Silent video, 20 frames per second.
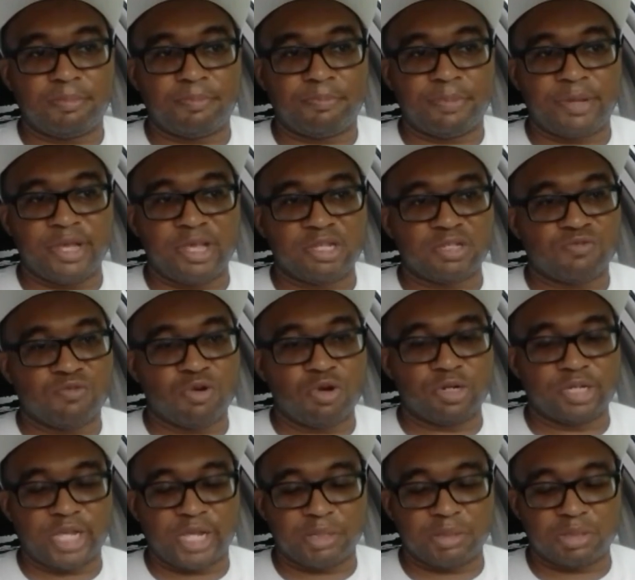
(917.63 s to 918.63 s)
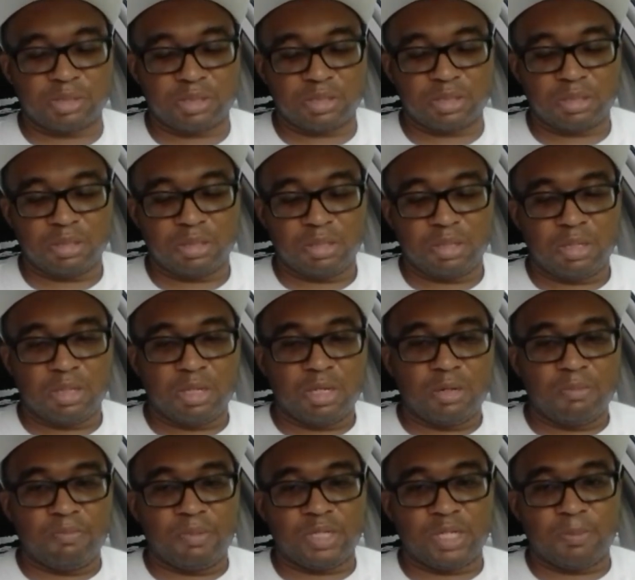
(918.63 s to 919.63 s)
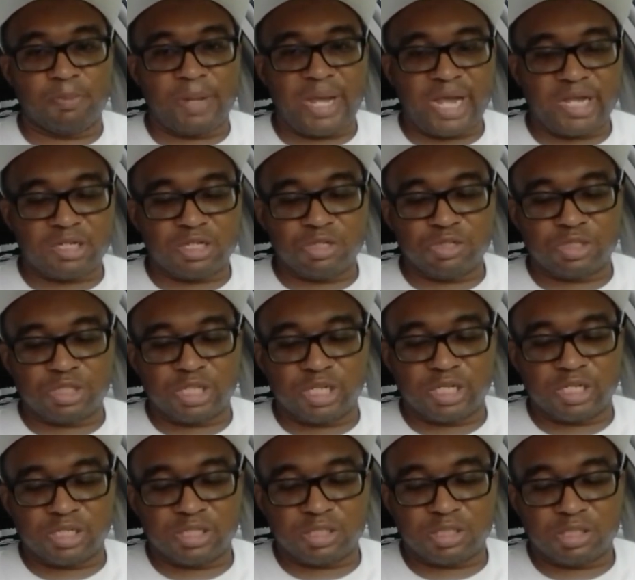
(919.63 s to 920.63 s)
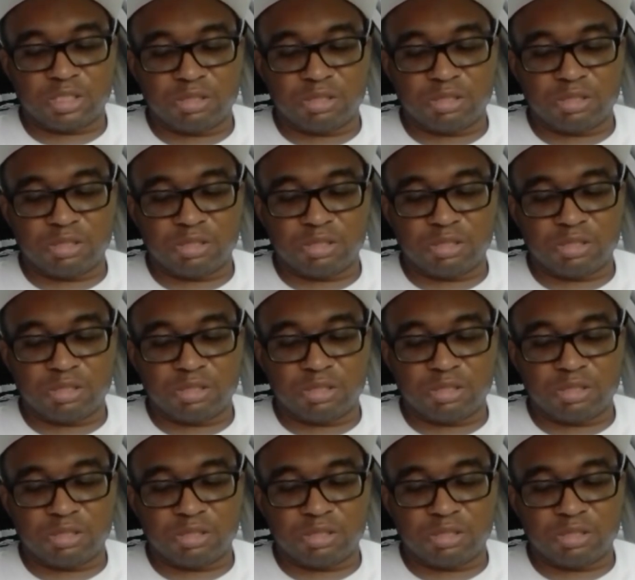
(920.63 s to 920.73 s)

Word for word: PS4 games, but the bad news is